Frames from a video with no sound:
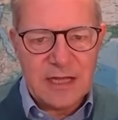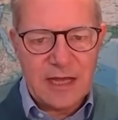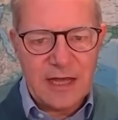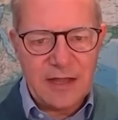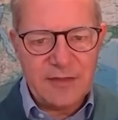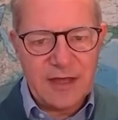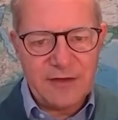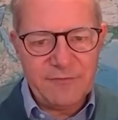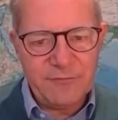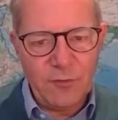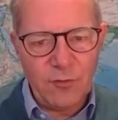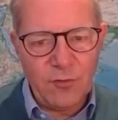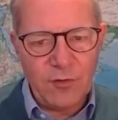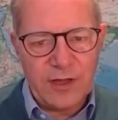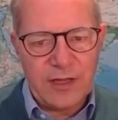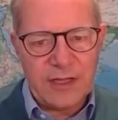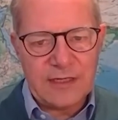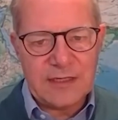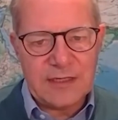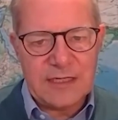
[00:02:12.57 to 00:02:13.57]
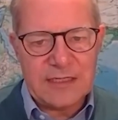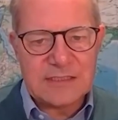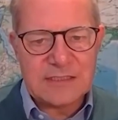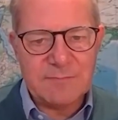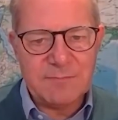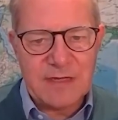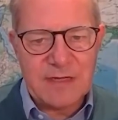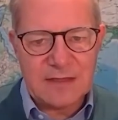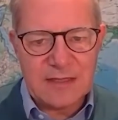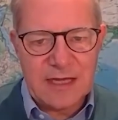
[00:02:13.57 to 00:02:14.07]
And therefore, it needs to
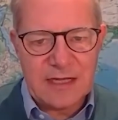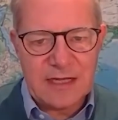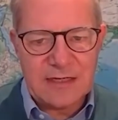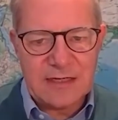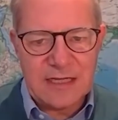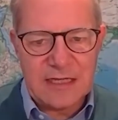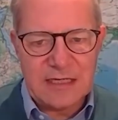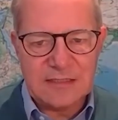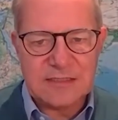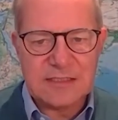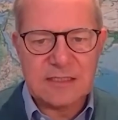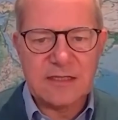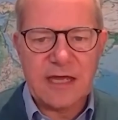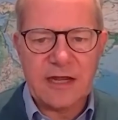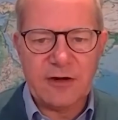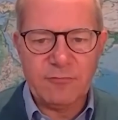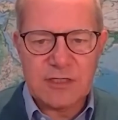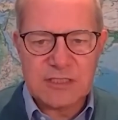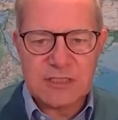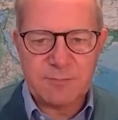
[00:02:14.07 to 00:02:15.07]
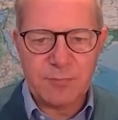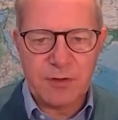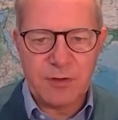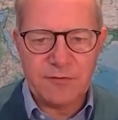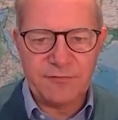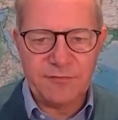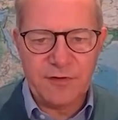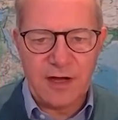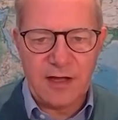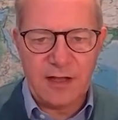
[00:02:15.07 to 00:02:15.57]
meet their needs and their risk
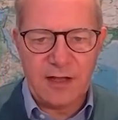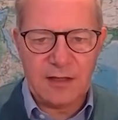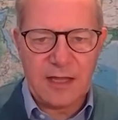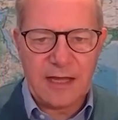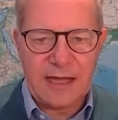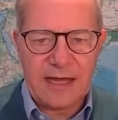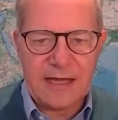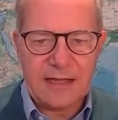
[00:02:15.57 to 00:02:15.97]
profile.